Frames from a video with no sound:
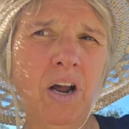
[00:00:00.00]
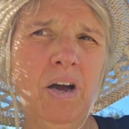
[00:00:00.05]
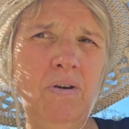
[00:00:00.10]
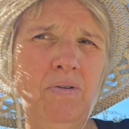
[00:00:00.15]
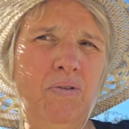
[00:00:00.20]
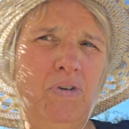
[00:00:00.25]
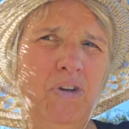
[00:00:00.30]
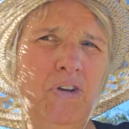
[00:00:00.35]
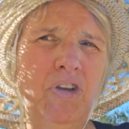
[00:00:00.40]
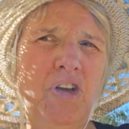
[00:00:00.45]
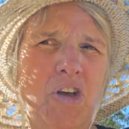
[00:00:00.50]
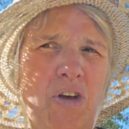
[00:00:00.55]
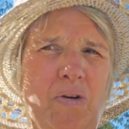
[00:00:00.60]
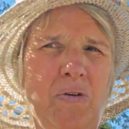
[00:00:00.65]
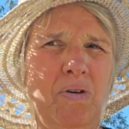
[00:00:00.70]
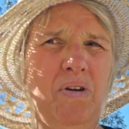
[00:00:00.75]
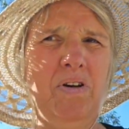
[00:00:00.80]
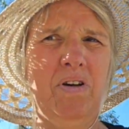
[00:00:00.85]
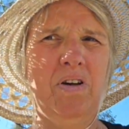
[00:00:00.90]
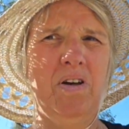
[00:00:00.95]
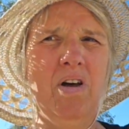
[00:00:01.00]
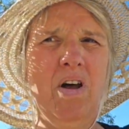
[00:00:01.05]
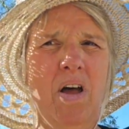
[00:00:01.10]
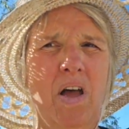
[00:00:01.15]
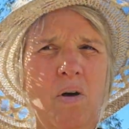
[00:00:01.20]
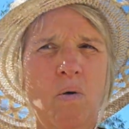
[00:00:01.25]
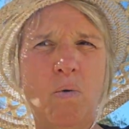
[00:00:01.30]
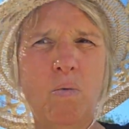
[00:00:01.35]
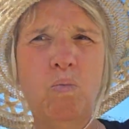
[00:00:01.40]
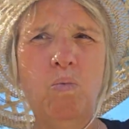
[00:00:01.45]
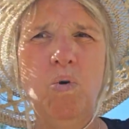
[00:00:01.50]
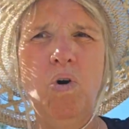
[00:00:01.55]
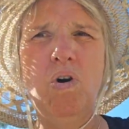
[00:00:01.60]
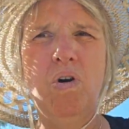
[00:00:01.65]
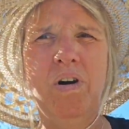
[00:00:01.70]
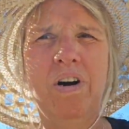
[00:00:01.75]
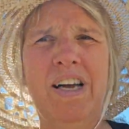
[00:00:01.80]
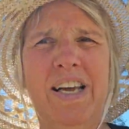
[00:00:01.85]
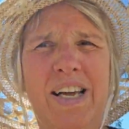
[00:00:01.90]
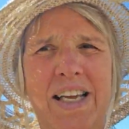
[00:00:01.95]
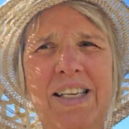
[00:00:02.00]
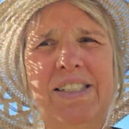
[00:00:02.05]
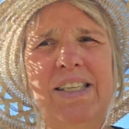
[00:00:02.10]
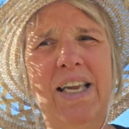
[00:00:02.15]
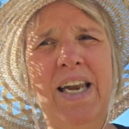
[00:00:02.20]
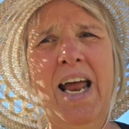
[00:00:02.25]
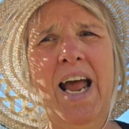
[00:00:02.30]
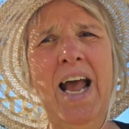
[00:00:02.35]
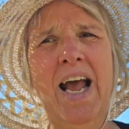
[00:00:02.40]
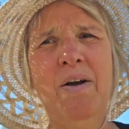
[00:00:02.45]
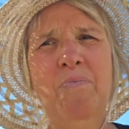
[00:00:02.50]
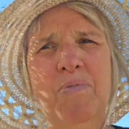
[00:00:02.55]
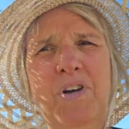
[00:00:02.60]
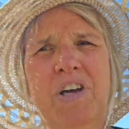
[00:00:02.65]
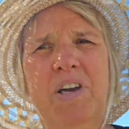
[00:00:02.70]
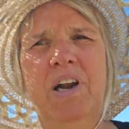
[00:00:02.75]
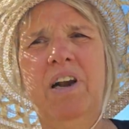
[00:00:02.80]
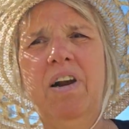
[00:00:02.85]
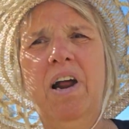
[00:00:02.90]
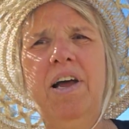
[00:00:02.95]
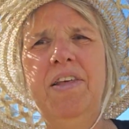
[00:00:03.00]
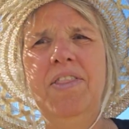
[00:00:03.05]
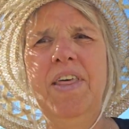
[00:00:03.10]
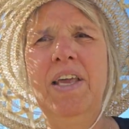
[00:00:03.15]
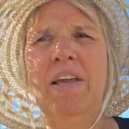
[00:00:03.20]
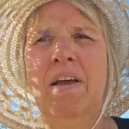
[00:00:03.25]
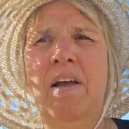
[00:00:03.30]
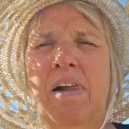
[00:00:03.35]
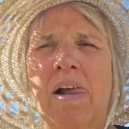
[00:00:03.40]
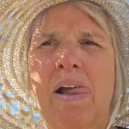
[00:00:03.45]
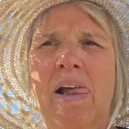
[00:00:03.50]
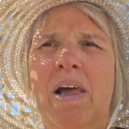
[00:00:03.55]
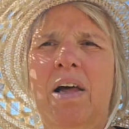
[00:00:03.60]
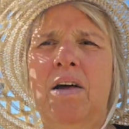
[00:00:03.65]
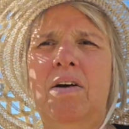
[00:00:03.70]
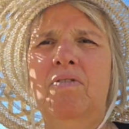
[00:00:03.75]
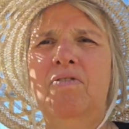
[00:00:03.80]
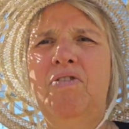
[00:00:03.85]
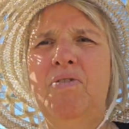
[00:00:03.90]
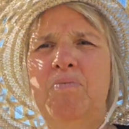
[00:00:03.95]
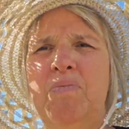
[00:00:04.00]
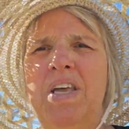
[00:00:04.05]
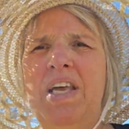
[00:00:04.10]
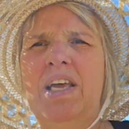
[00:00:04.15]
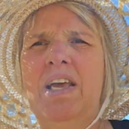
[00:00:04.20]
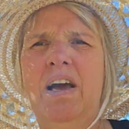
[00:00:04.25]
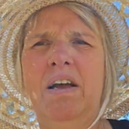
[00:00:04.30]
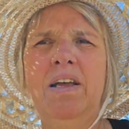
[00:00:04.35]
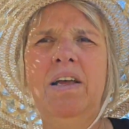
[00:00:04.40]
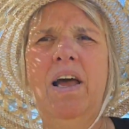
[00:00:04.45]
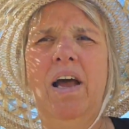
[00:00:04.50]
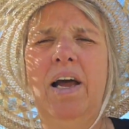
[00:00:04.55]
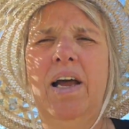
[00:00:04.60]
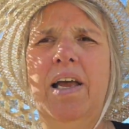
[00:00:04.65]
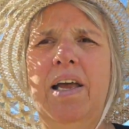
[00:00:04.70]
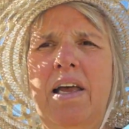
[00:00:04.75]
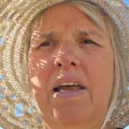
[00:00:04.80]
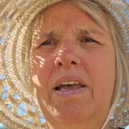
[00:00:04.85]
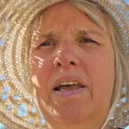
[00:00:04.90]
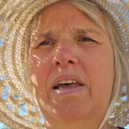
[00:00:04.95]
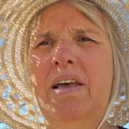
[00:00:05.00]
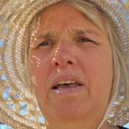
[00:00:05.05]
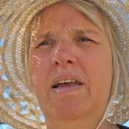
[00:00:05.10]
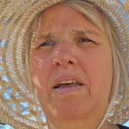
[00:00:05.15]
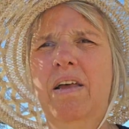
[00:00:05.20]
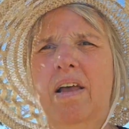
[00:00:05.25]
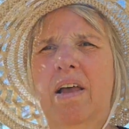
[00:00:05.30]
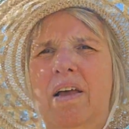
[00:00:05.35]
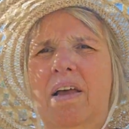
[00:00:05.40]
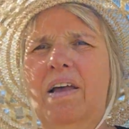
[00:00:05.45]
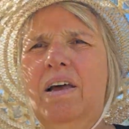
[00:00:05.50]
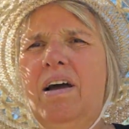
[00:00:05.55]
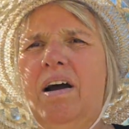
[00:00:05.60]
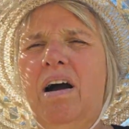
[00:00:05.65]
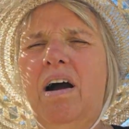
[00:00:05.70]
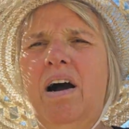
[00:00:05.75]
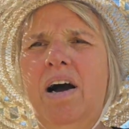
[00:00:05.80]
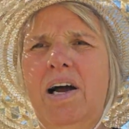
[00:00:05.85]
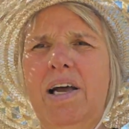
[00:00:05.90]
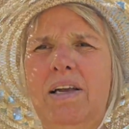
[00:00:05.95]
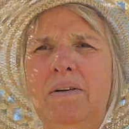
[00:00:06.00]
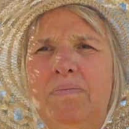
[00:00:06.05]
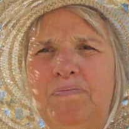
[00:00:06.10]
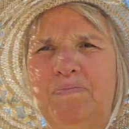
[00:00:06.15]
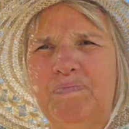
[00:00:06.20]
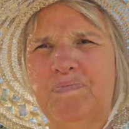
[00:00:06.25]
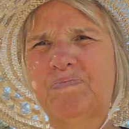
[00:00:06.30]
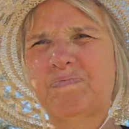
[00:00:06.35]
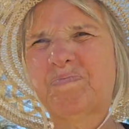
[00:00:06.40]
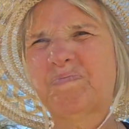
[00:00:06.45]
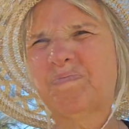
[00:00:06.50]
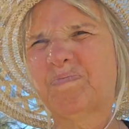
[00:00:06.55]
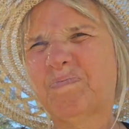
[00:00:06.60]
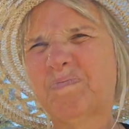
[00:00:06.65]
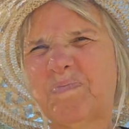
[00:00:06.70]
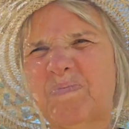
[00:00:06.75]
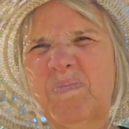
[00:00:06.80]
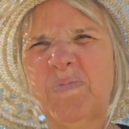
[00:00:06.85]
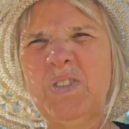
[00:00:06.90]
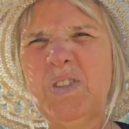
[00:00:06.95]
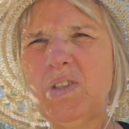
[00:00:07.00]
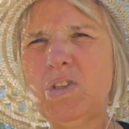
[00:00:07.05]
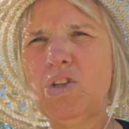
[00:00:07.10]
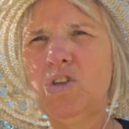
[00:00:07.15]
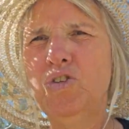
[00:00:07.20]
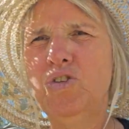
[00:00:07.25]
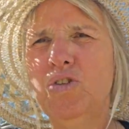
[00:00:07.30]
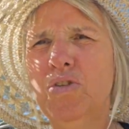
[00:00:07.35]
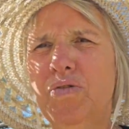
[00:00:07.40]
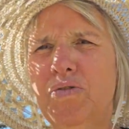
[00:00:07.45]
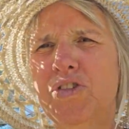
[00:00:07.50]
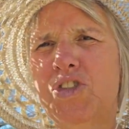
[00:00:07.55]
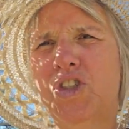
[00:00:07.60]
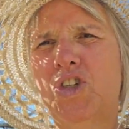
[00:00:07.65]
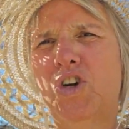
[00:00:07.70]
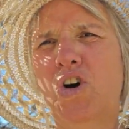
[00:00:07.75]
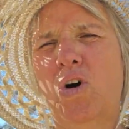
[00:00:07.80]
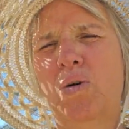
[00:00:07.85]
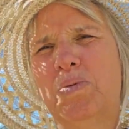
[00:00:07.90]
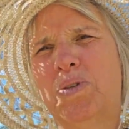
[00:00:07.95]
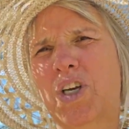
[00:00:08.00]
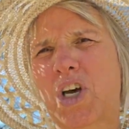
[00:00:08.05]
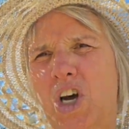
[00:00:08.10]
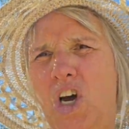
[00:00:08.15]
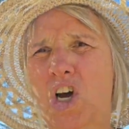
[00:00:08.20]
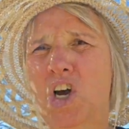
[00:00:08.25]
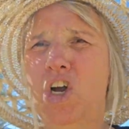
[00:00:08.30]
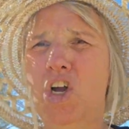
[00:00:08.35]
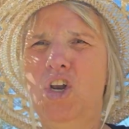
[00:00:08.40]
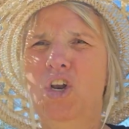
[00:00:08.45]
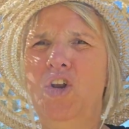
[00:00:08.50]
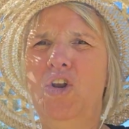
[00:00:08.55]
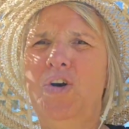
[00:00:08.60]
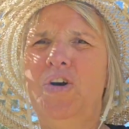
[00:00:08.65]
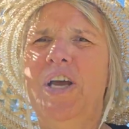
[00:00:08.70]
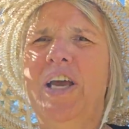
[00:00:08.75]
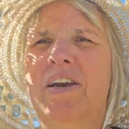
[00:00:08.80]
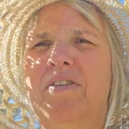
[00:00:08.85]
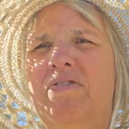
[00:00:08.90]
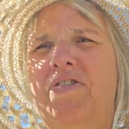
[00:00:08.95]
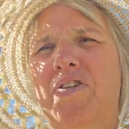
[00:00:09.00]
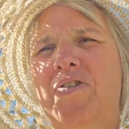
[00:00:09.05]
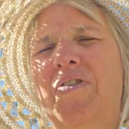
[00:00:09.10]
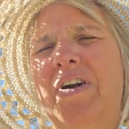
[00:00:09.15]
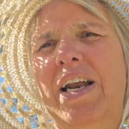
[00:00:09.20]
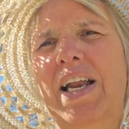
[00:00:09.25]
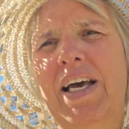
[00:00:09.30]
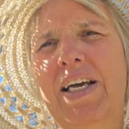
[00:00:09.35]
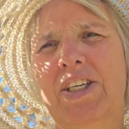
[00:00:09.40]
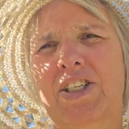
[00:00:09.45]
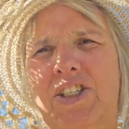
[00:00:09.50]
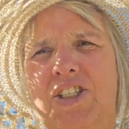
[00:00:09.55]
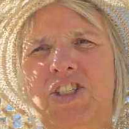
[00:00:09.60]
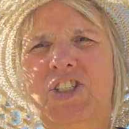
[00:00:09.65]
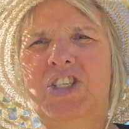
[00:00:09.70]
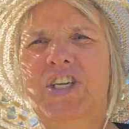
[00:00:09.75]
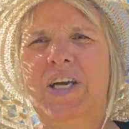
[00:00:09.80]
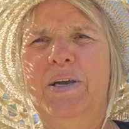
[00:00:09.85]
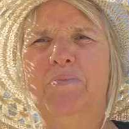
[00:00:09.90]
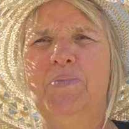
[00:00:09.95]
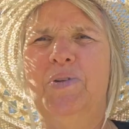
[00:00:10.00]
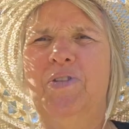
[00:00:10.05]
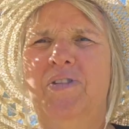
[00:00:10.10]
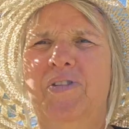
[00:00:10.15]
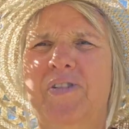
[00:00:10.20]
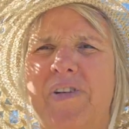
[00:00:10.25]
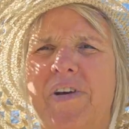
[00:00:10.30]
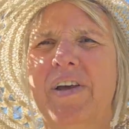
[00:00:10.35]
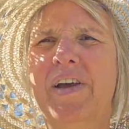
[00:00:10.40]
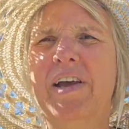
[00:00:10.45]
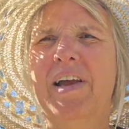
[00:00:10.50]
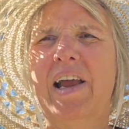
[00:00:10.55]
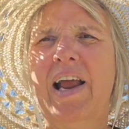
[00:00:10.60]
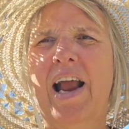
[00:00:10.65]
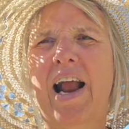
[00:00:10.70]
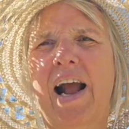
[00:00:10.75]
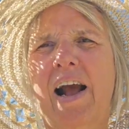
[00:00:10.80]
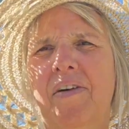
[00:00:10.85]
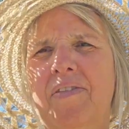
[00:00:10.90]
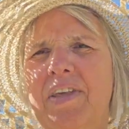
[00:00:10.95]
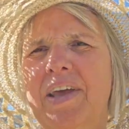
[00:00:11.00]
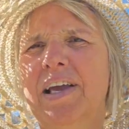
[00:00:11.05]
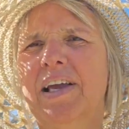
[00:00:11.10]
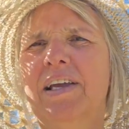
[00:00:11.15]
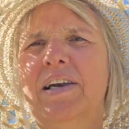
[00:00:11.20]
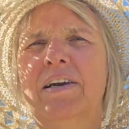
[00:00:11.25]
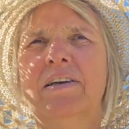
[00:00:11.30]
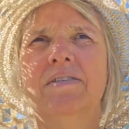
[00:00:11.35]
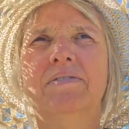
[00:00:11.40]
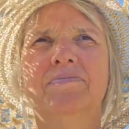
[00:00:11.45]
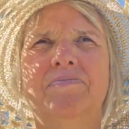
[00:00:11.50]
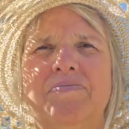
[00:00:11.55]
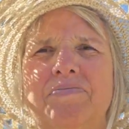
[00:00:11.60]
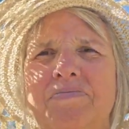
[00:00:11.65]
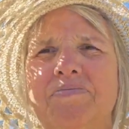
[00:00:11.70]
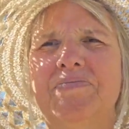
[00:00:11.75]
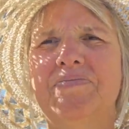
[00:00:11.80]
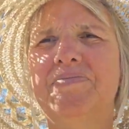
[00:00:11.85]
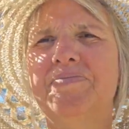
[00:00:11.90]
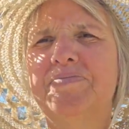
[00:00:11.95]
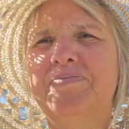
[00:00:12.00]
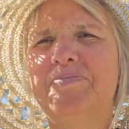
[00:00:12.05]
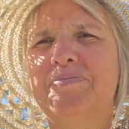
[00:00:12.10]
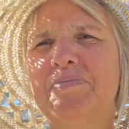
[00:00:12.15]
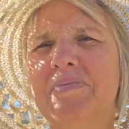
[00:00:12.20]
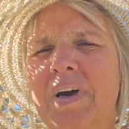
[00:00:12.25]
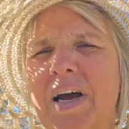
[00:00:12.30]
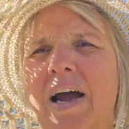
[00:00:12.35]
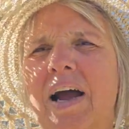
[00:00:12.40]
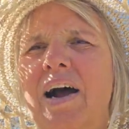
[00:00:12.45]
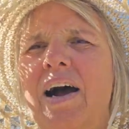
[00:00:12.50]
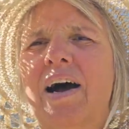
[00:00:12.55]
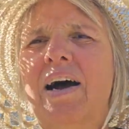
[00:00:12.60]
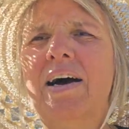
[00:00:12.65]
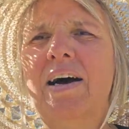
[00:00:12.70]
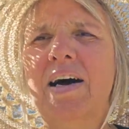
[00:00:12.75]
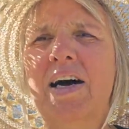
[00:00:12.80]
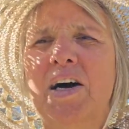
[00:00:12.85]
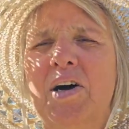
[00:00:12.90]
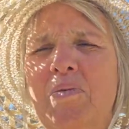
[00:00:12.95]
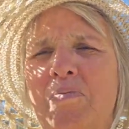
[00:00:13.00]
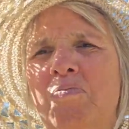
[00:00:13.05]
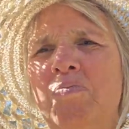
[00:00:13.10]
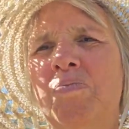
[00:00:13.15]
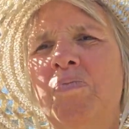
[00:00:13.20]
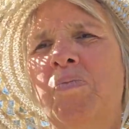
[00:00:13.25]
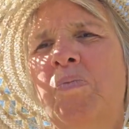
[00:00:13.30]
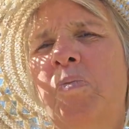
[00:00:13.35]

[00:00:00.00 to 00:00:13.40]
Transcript: know, do you, what is going to happen. And I think for me, I, I, I sort of stopped looking for relationships and thinking, um,